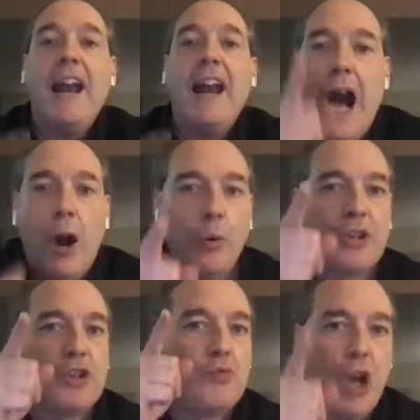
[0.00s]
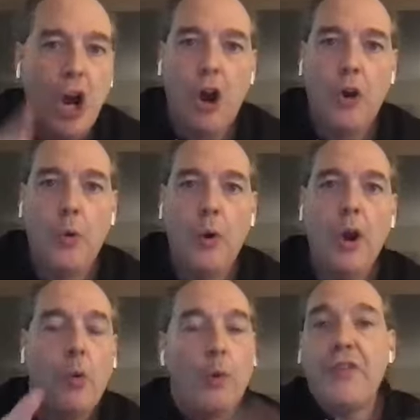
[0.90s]
And how would you know
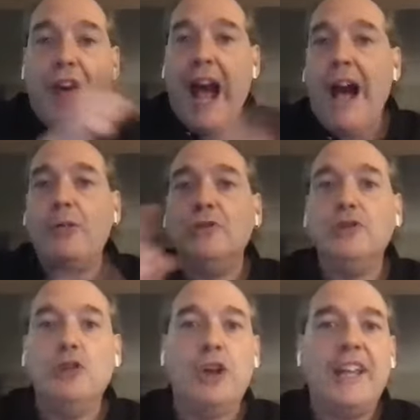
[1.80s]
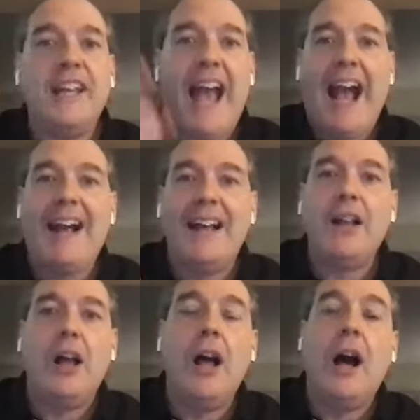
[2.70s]
without looking at
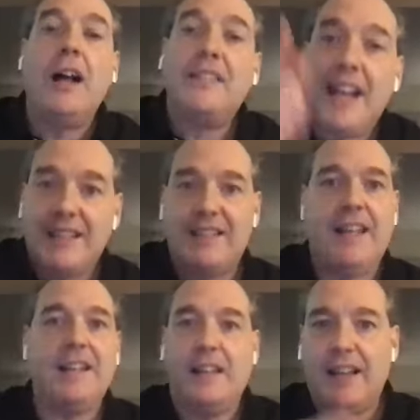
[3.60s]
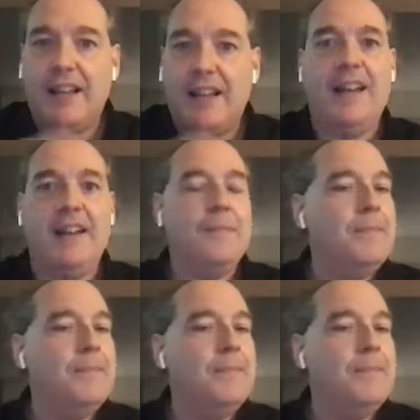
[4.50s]
the test data?